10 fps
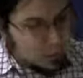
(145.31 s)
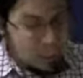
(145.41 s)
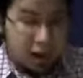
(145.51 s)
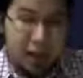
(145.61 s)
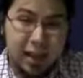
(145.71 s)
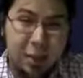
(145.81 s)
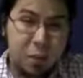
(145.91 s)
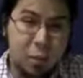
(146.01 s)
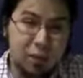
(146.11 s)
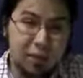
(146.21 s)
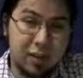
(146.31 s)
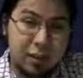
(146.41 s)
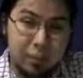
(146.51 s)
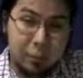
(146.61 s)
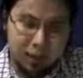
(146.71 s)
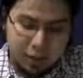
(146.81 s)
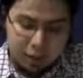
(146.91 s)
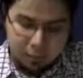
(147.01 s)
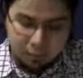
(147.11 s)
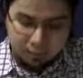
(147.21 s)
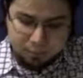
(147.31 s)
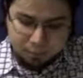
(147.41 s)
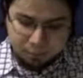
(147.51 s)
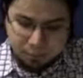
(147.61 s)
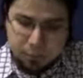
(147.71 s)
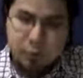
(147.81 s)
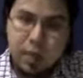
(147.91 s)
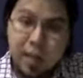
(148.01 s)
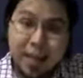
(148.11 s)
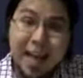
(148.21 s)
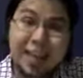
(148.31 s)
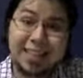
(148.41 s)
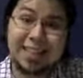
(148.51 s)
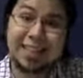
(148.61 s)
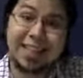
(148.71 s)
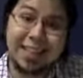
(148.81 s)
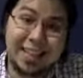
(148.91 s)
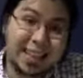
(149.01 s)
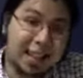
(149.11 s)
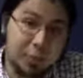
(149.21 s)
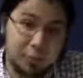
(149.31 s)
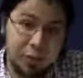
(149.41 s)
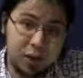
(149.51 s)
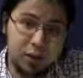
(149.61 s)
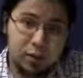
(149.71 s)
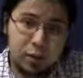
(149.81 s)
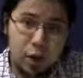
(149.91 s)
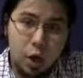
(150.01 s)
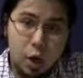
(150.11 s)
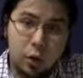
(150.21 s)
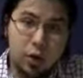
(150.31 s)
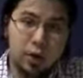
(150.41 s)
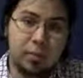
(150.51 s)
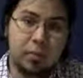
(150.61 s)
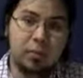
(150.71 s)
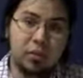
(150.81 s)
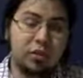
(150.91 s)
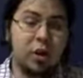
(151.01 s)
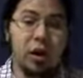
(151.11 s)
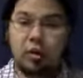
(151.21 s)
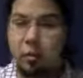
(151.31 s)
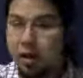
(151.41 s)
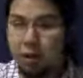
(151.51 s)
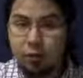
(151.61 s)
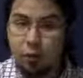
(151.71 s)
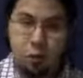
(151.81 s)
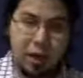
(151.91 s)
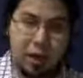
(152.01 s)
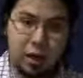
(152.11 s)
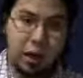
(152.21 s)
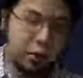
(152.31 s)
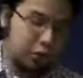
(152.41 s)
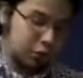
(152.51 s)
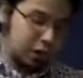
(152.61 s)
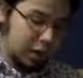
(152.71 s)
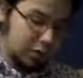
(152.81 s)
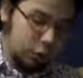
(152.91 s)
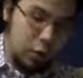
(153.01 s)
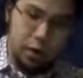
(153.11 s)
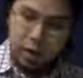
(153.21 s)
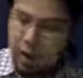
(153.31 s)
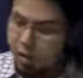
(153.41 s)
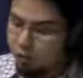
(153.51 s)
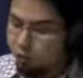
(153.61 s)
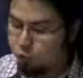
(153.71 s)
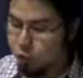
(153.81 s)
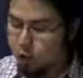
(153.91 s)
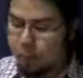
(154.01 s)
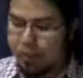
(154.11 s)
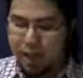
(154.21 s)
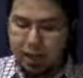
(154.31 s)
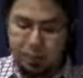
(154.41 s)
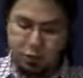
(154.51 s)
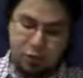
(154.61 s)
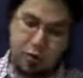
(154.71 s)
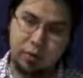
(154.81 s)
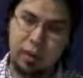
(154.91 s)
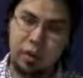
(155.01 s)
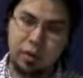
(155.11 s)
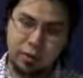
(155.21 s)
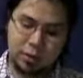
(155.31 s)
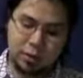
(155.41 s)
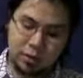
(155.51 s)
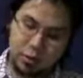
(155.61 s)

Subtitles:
But I'll get more into that a little bit later. Last is the cleanup phase, where you can discard as many of the remaining cards in your hand as you want, and then draw back up to 5 cards.